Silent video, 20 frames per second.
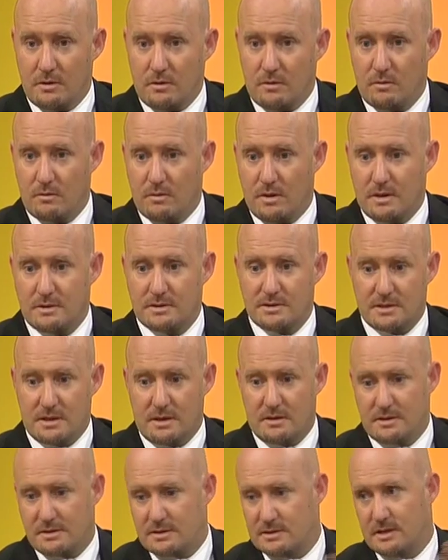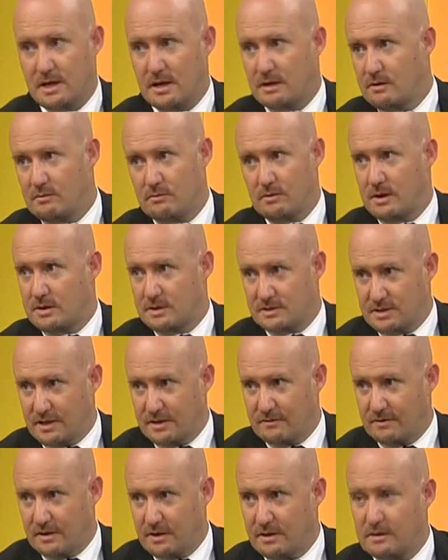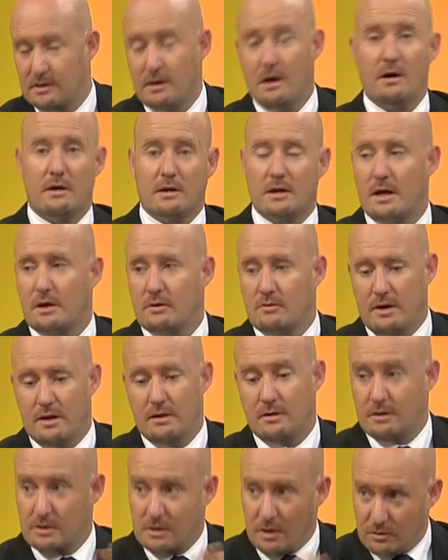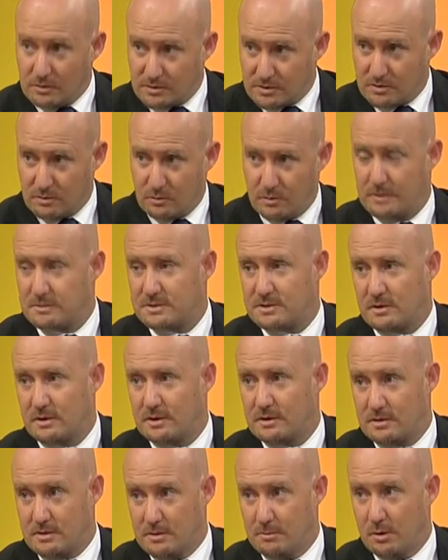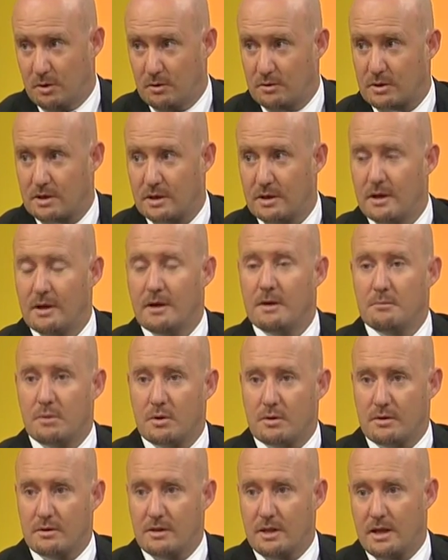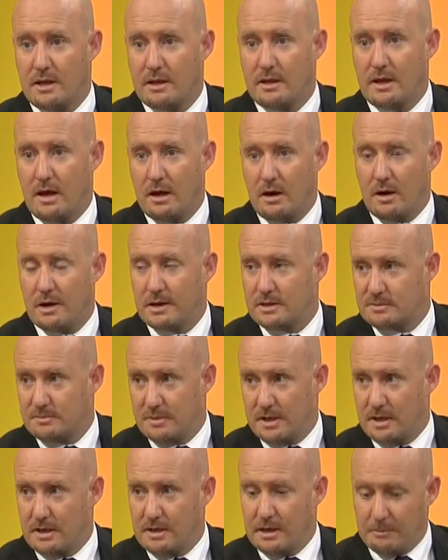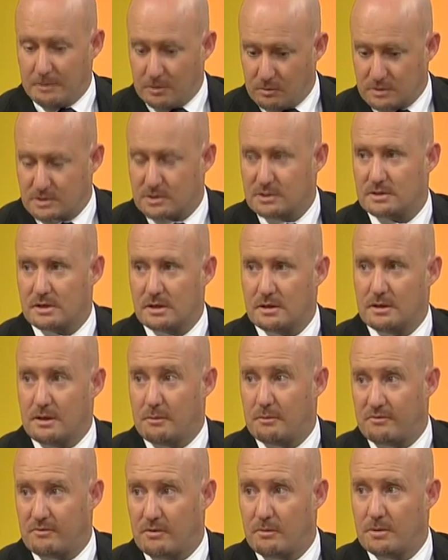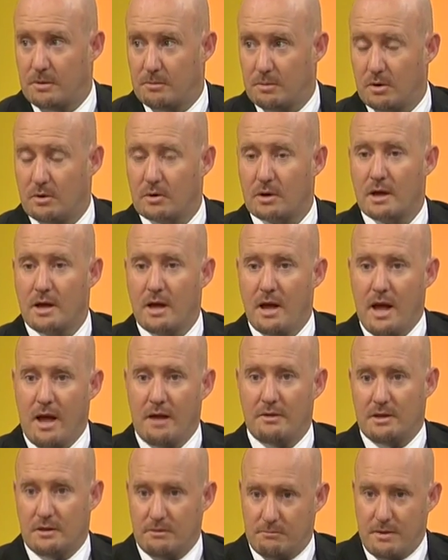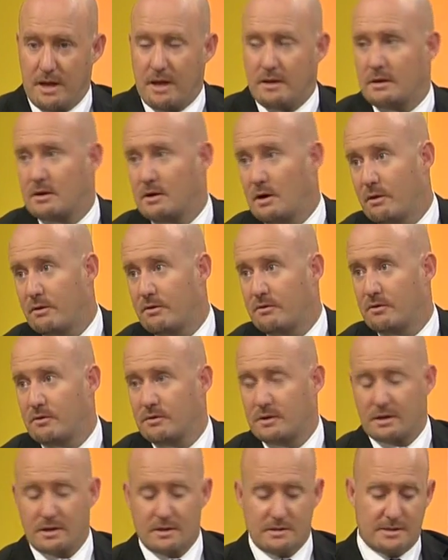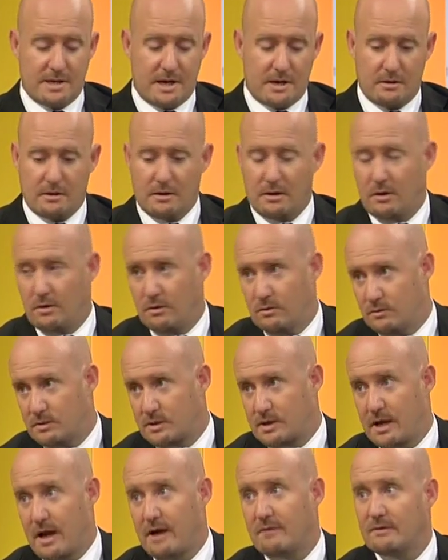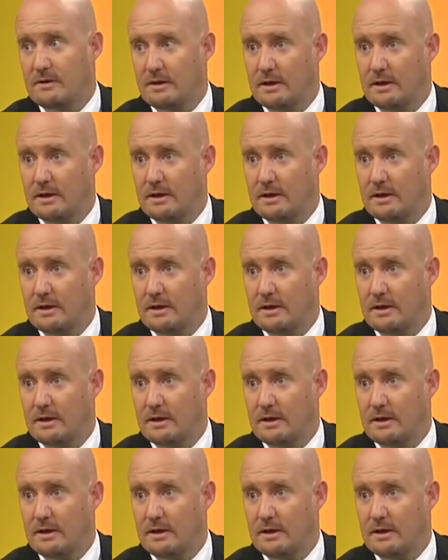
You then see this is how you write a CV. You go, oh, okay, great. You go to the website in the book, put in the ISBN number, which is the number from the book, and then bang, you go through and you can download cover